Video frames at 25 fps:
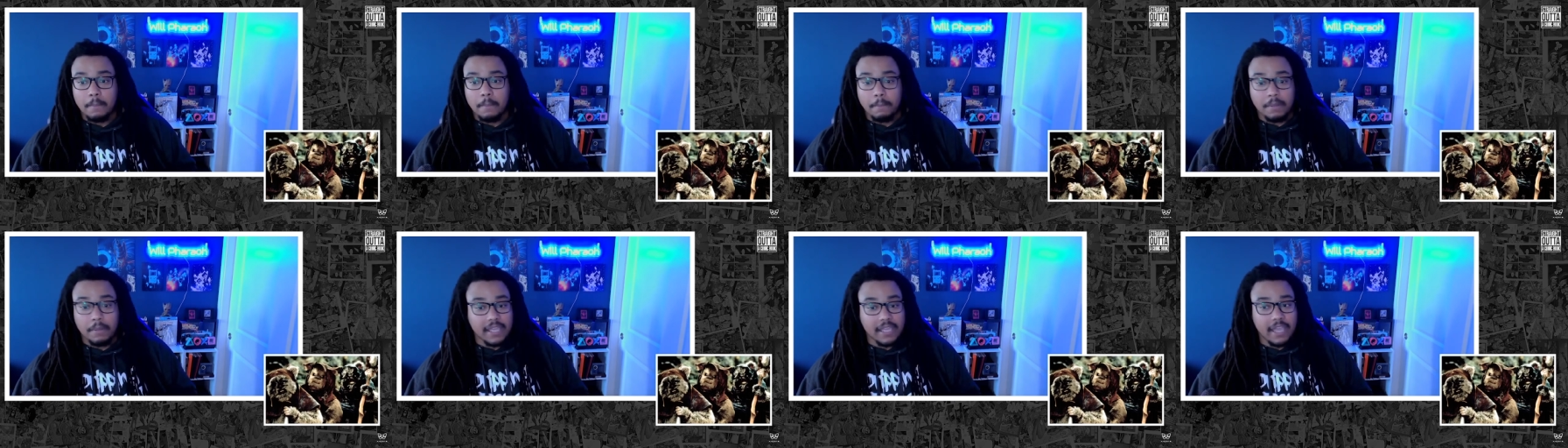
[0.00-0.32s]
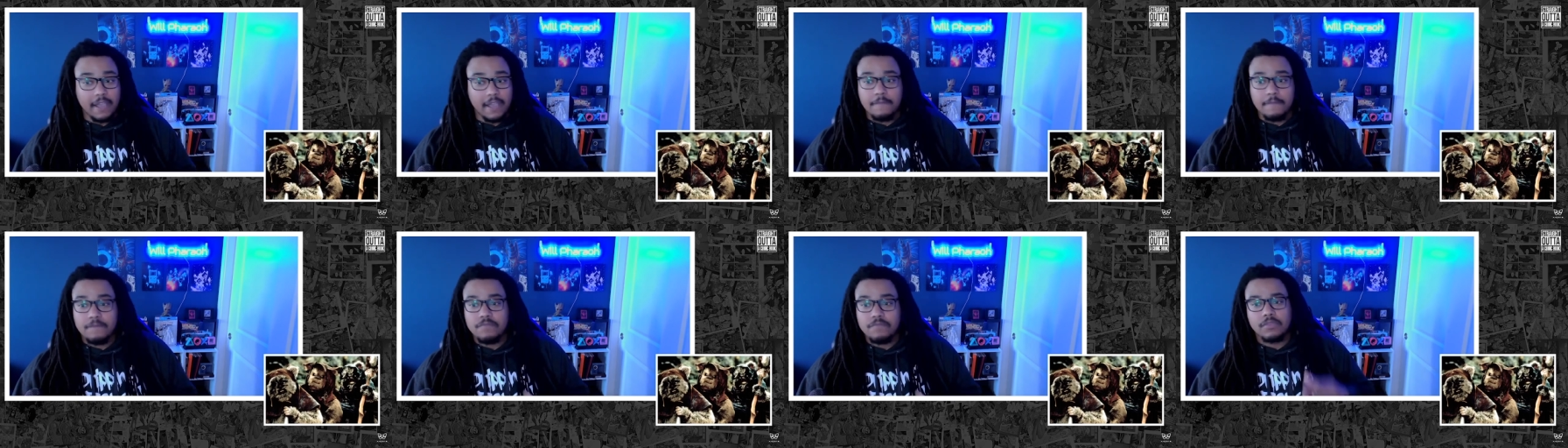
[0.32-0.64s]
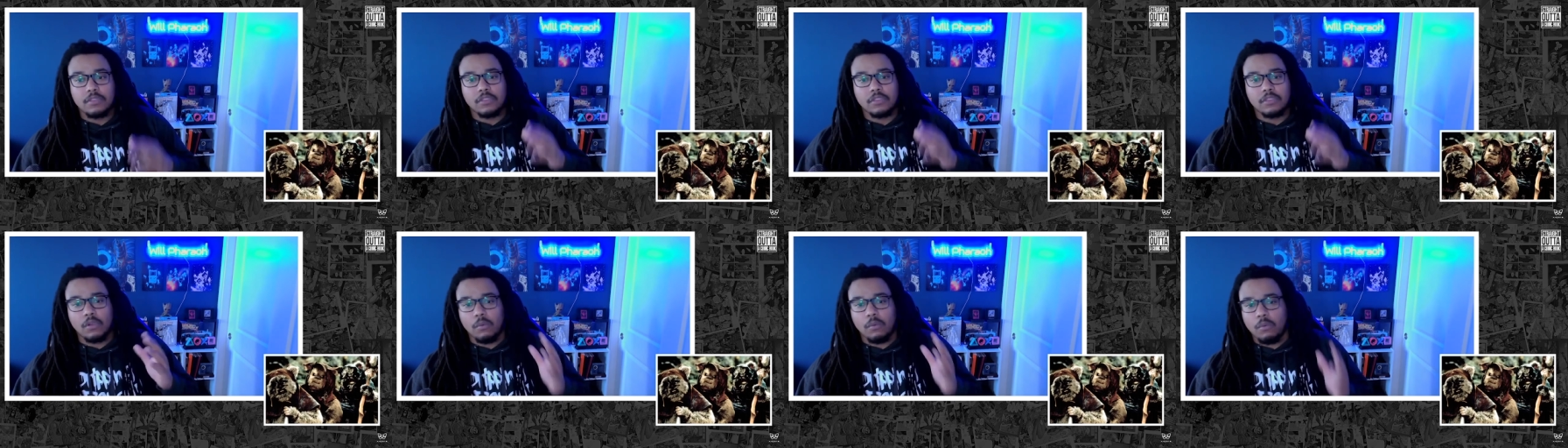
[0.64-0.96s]
But yeah,
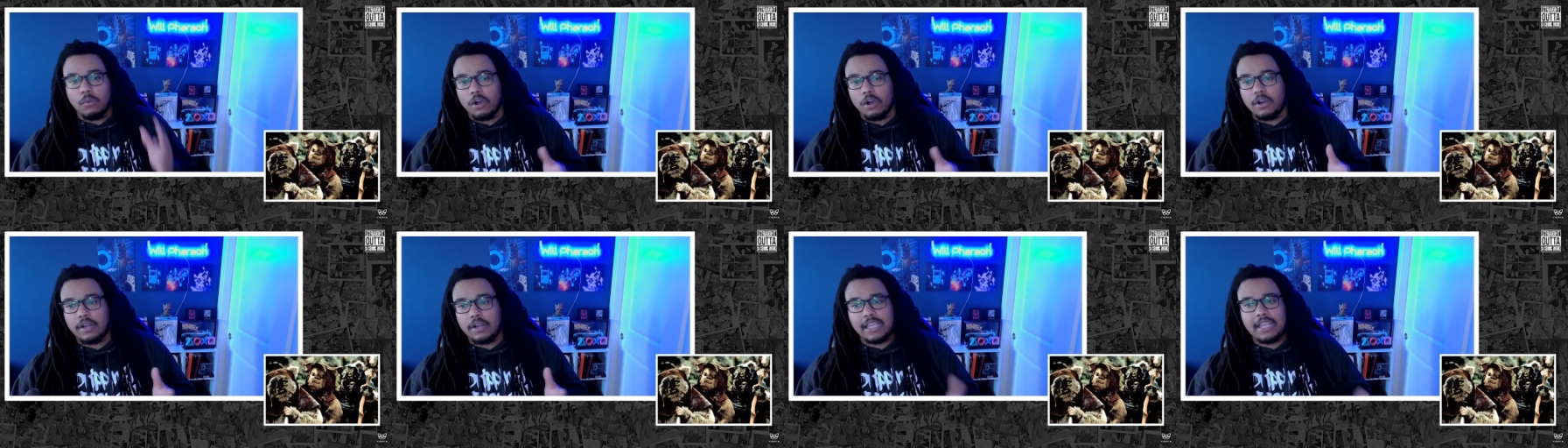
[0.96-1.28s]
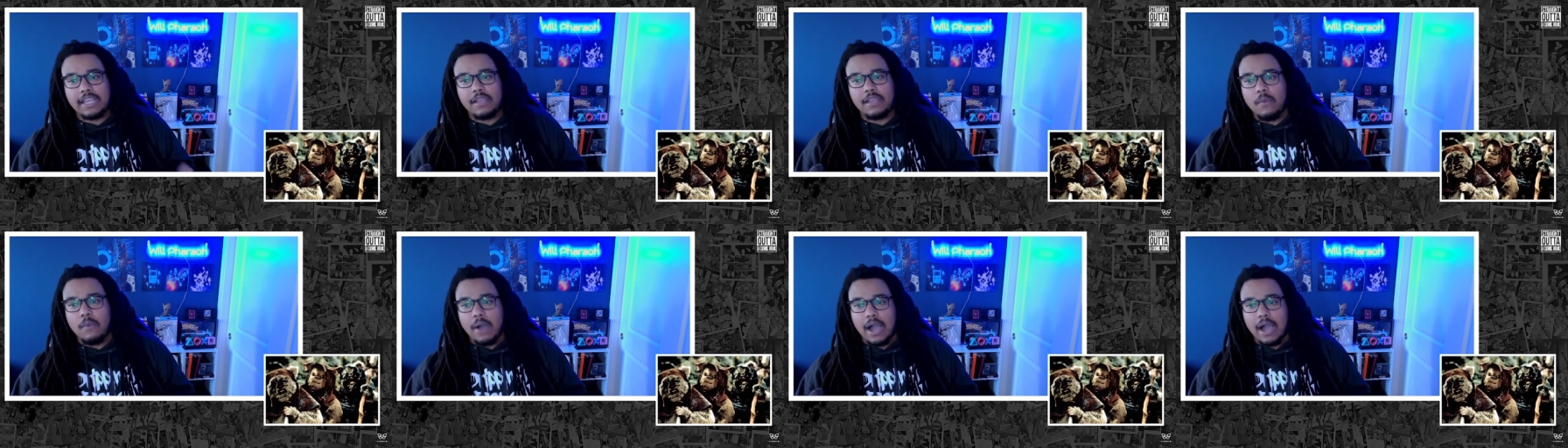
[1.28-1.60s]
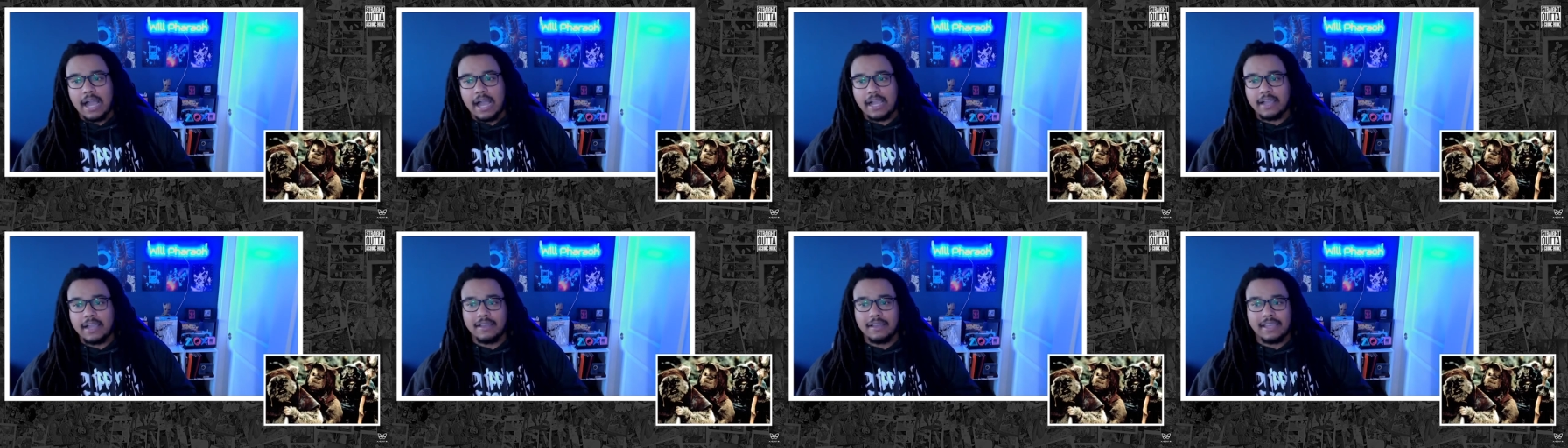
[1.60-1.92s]
the word
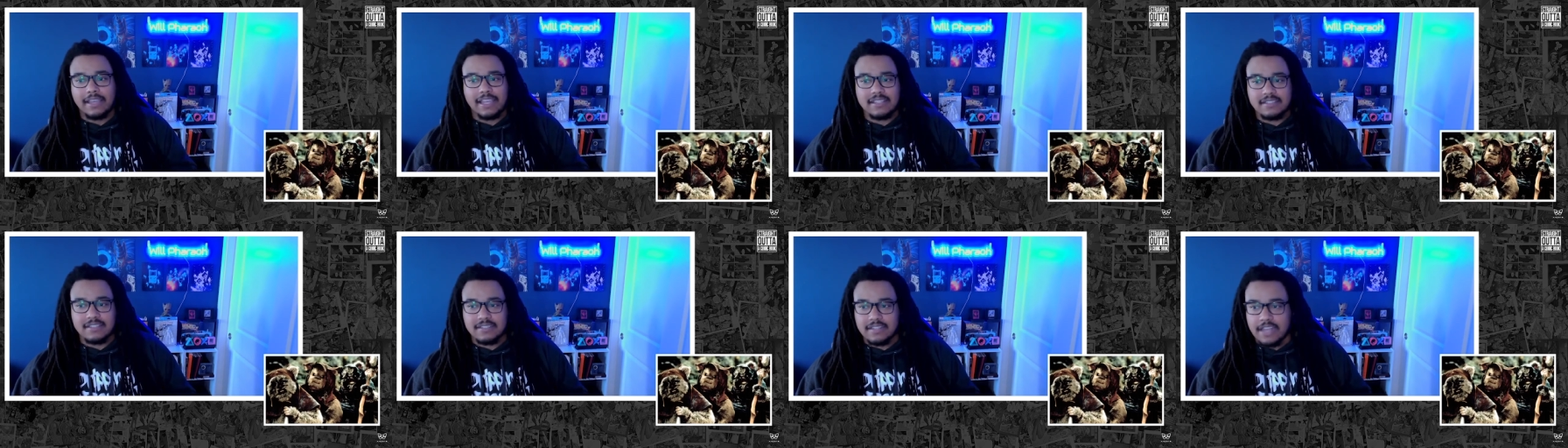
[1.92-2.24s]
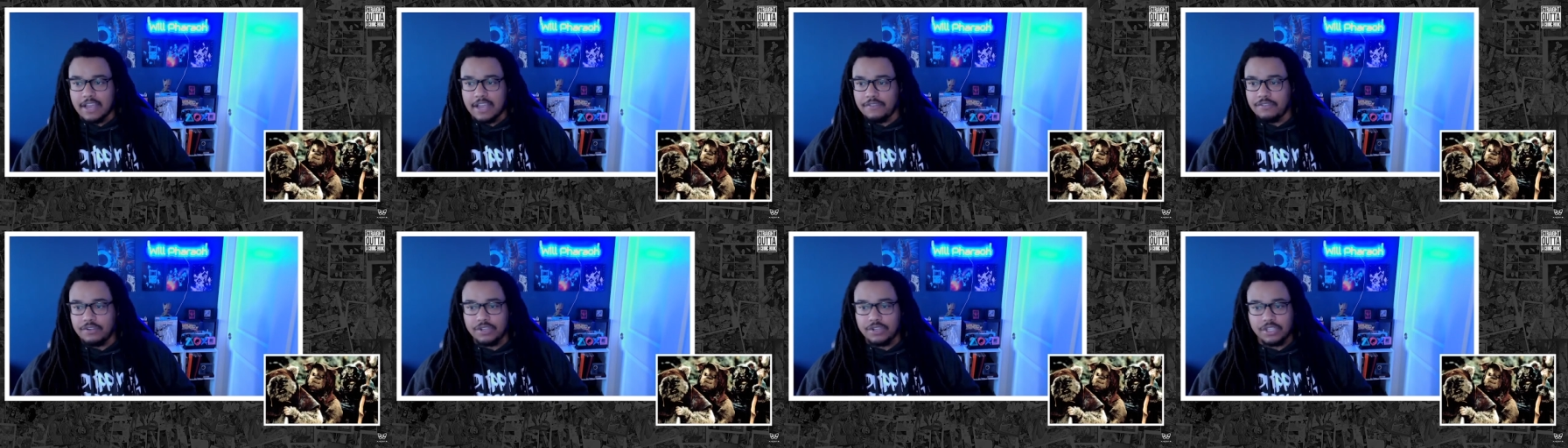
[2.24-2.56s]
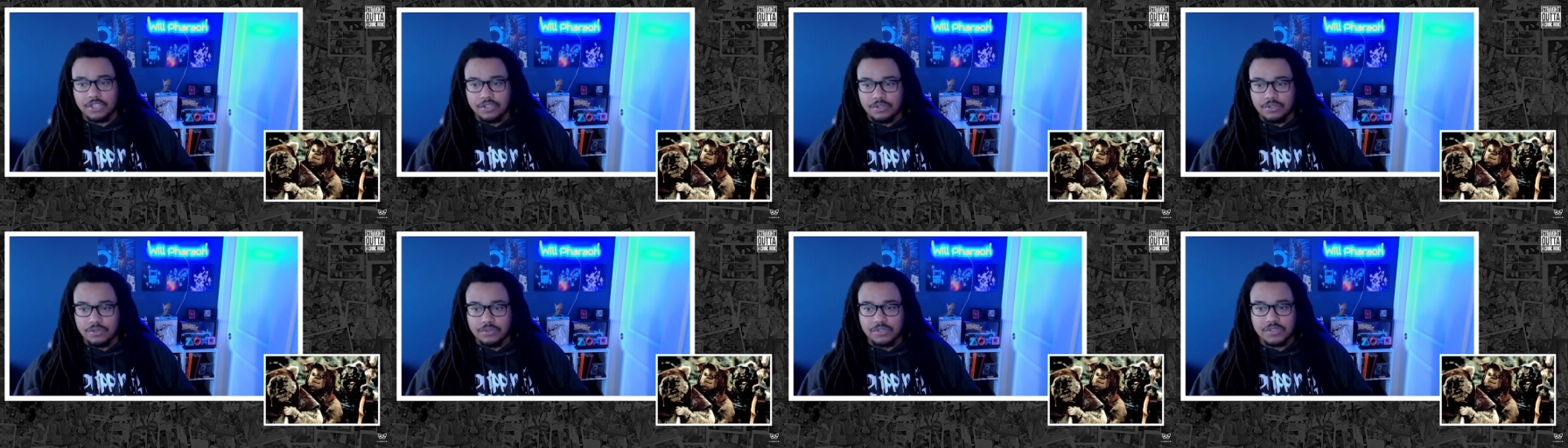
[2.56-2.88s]
Ewok is never
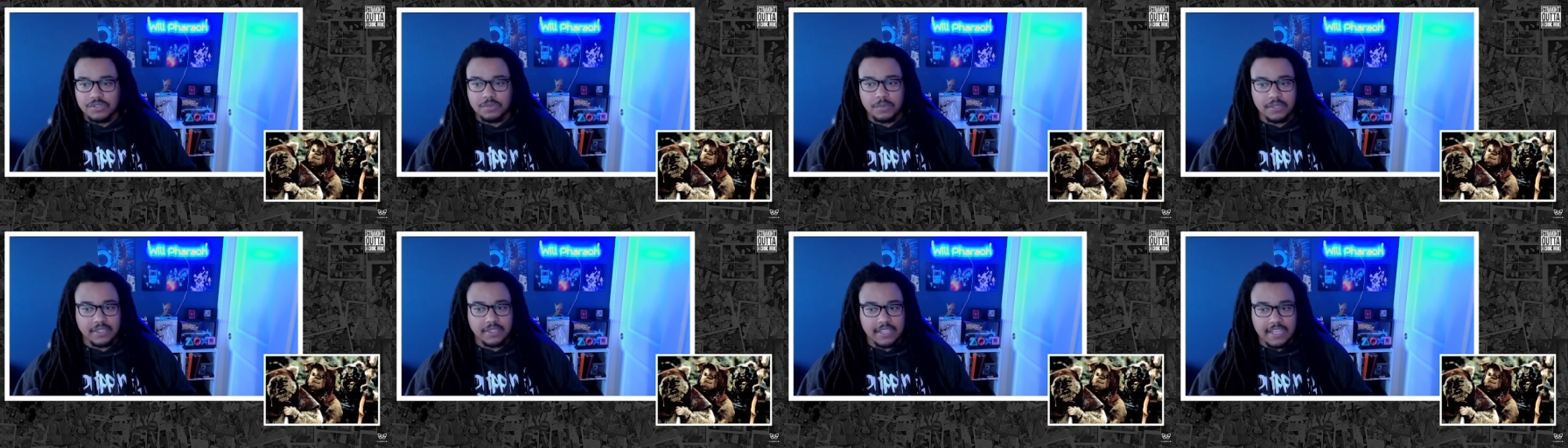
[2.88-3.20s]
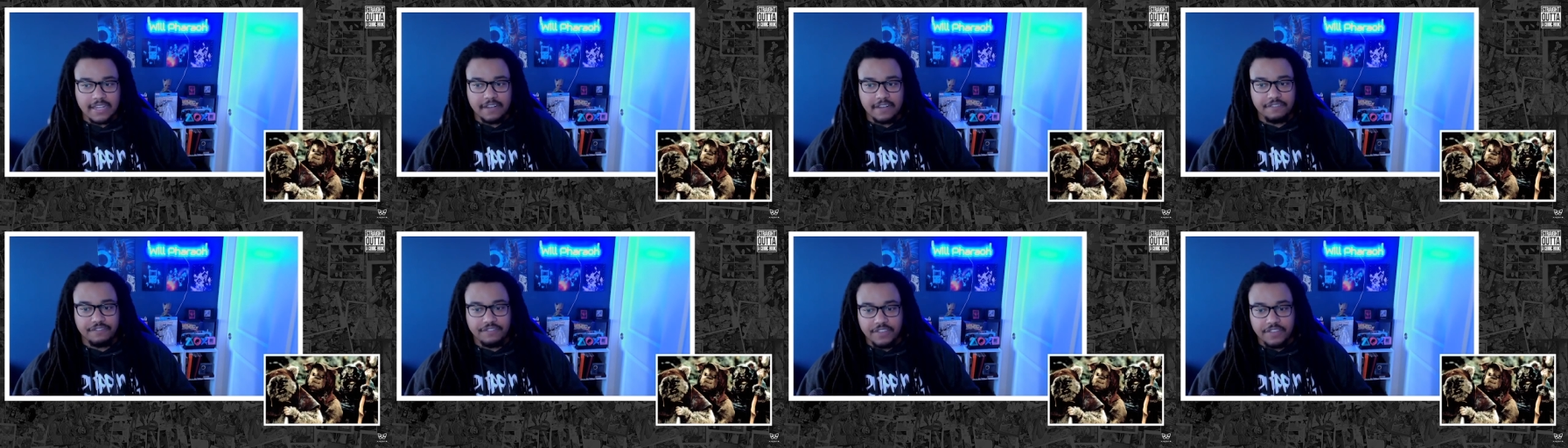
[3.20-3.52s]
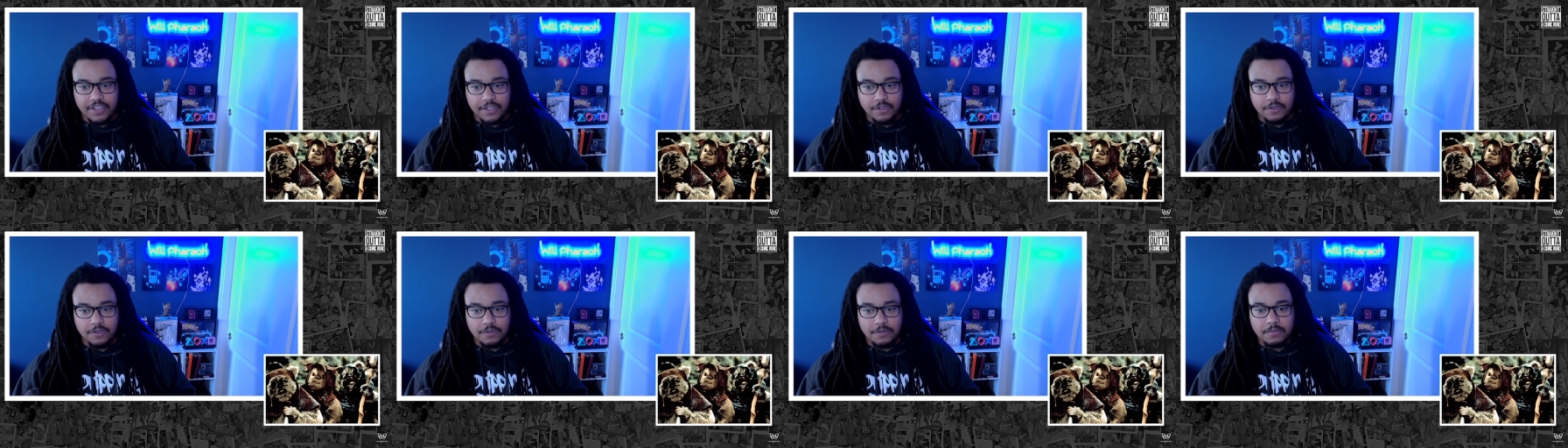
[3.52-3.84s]
used within the
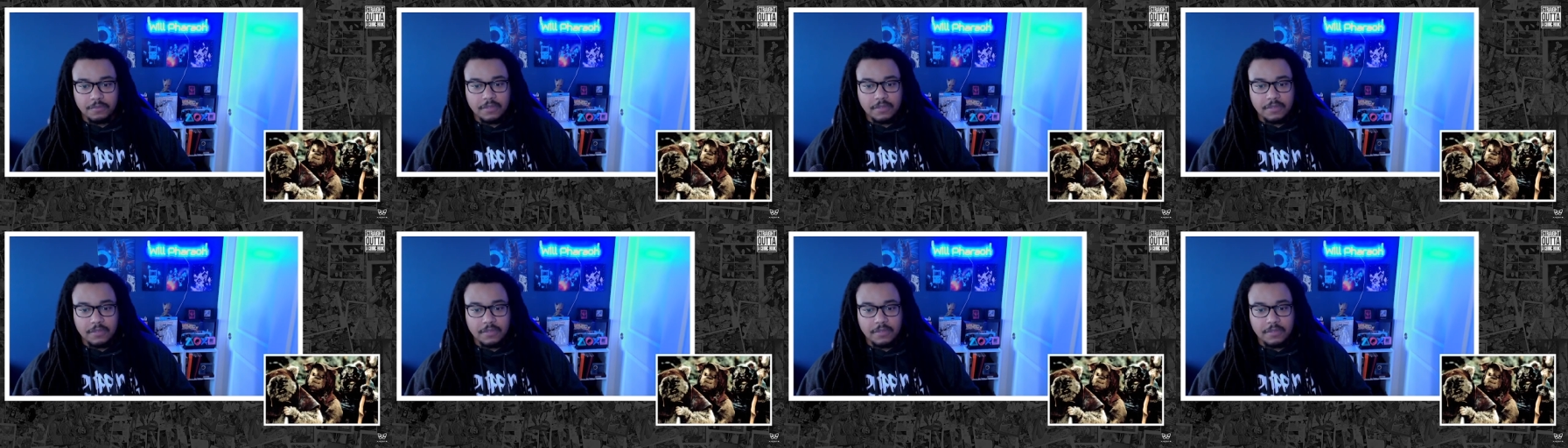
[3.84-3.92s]
film.